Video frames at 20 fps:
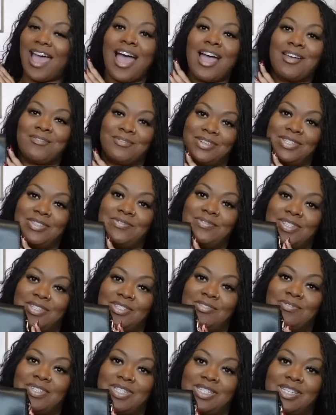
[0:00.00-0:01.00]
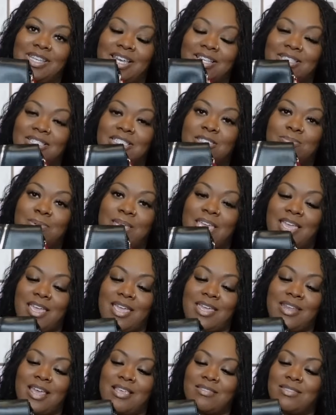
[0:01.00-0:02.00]
I really, really, really like this bag,
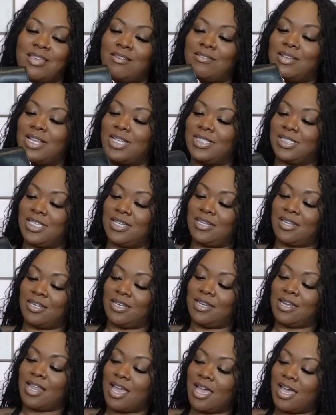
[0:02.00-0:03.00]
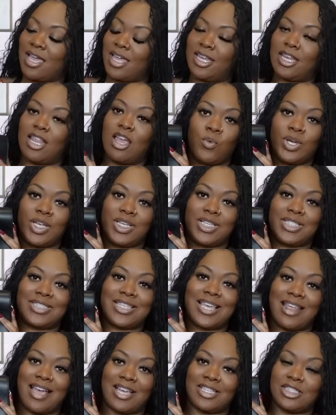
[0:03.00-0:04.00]
and I thought nineteen ninety-nine was
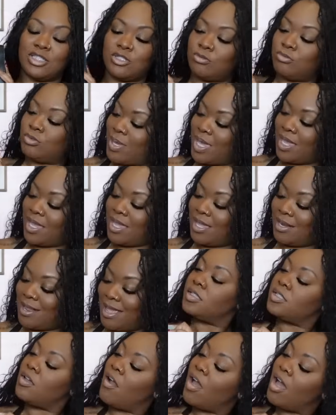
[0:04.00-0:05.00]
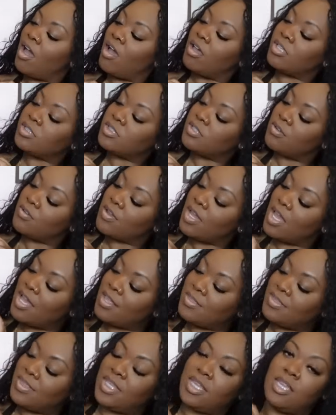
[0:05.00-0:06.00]
not too bad. So I also
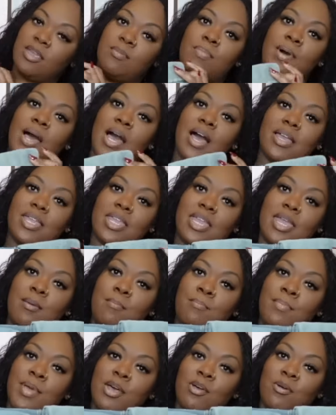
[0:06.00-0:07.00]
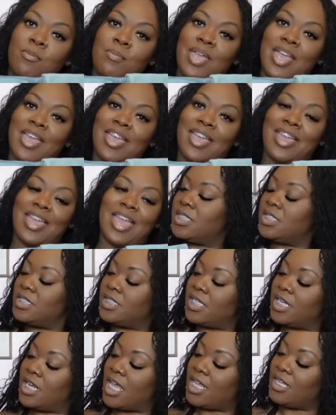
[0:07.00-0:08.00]
got the pocket belt bag. It's
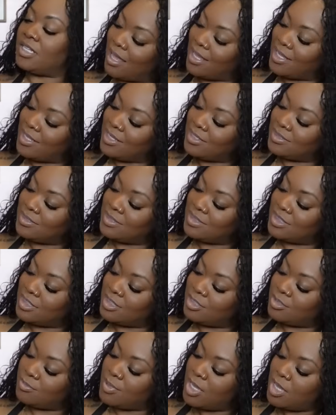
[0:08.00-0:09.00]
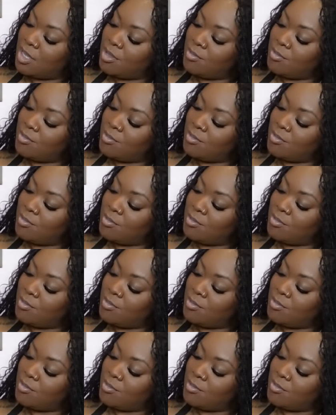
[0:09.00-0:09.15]
in a light denim,